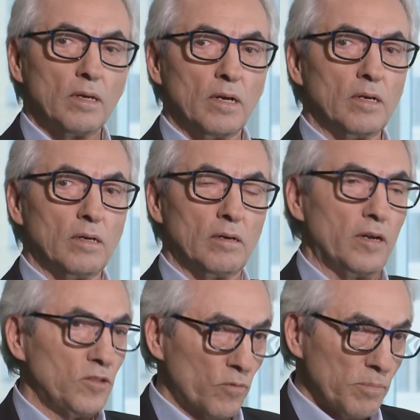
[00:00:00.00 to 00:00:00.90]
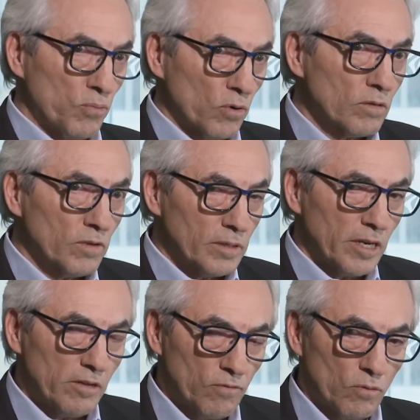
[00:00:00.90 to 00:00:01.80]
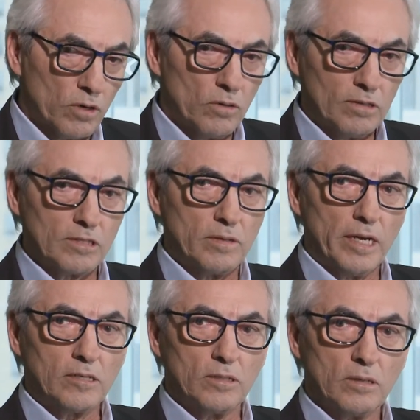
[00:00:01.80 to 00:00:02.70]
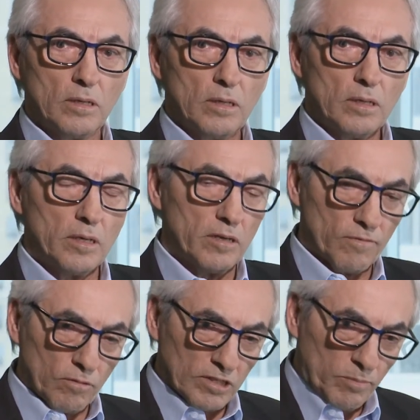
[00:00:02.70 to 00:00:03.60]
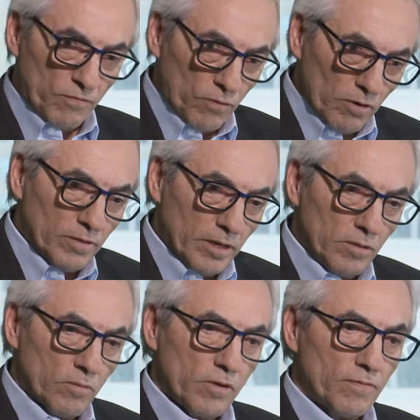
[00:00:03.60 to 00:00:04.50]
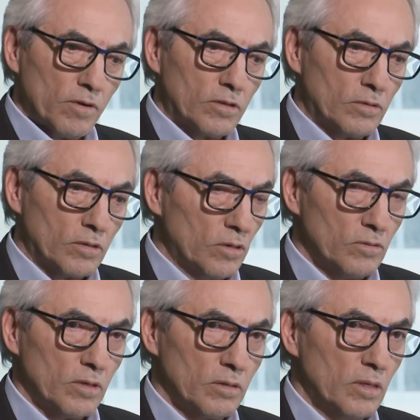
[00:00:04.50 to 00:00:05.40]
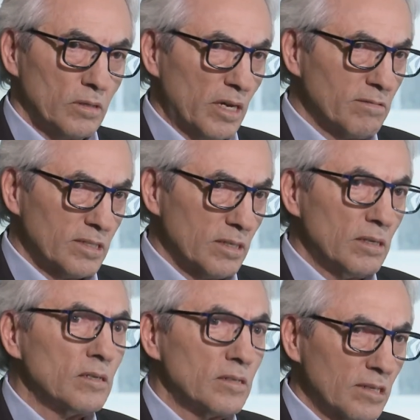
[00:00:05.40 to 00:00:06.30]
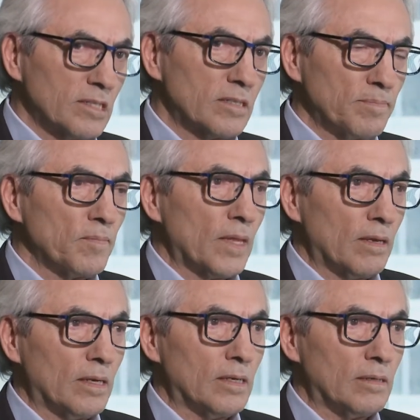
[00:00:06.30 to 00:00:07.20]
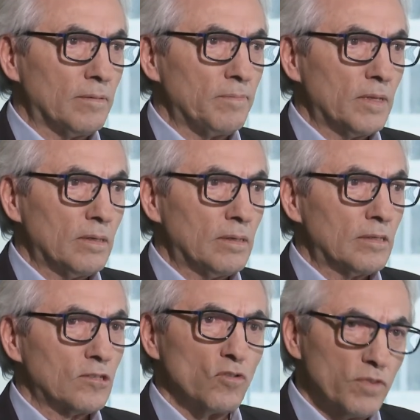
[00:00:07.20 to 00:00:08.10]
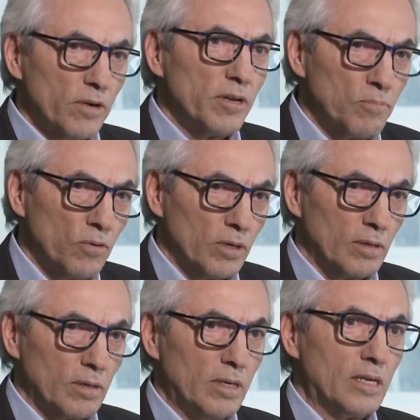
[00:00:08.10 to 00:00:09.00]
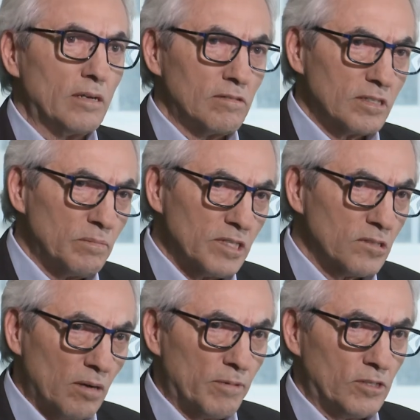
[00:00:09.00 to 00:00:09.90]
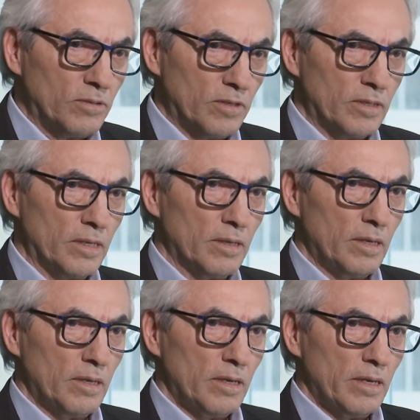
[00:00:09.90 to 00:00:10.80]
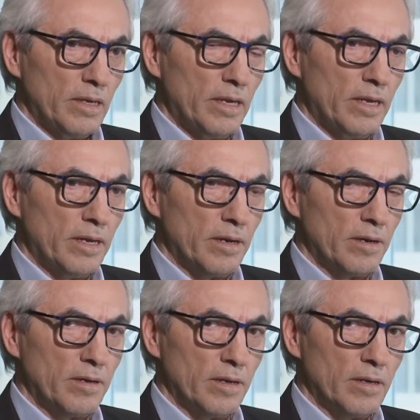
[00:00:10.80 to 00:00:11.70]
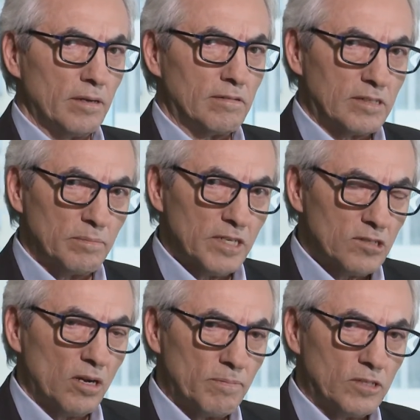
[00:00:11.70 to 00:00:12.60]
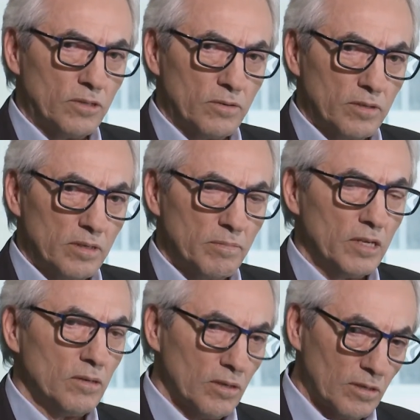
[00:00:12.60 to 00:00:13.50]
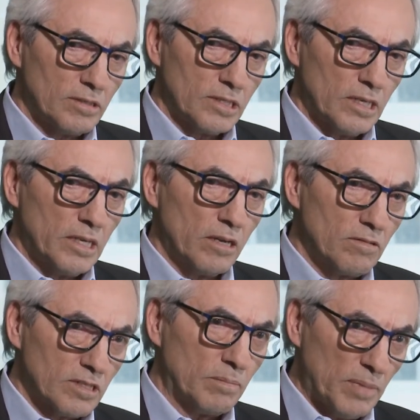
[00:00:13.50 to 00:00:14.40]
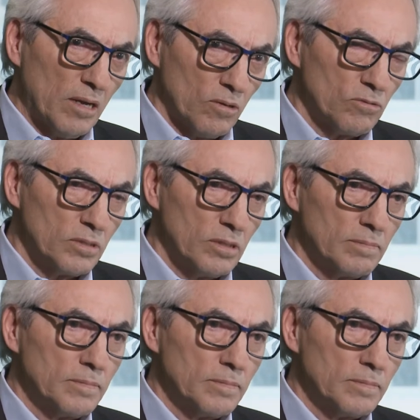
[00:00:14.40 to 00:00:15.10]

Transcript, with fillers: uh, and the report with 94 calls to action. And of course, before then, you referred to Kelowna. That was just um, so very important. It was a missed opportunity. And uh, it was a missed opportunity because it was about